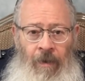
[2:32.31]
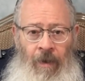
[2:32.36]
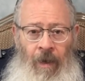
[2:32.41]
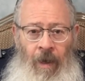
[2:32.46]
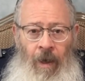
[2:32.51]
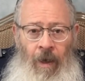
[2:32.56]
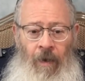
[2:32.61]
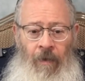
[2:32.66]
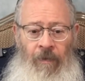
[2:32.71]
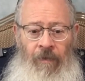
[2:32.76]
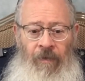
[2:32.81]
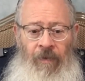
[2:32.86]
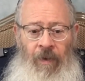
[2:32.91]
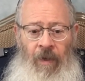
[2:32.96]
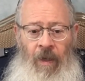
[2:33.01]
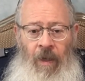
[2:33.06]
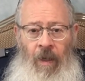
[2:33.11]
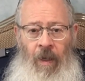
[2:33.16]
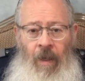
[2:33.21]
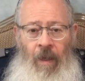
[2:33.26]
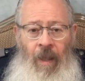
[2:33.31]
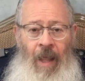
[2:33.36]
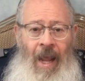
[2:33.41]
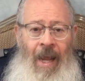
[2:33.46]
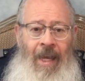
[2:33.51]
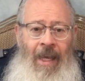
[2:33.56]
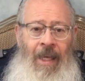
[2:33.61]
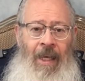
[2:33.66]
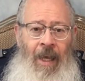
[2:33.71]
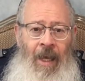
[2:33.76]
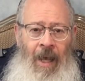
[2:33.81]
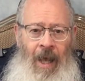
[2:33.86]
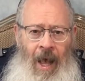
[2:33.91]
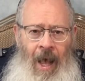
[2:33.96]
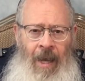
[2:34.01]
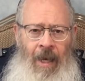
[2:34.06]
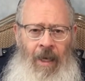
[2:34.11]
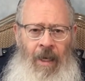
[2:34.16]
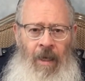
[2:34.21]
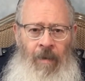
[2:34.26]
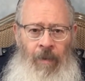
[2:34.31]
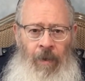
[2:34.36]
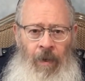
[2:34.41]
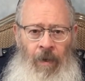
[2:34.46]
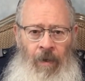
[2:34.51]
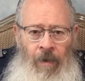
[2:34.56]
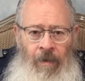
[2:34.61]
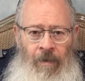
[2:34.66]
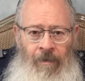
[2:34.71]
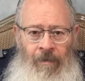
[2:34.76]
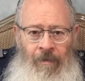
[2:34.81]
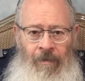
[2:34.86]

of lighting a Chanukah menorah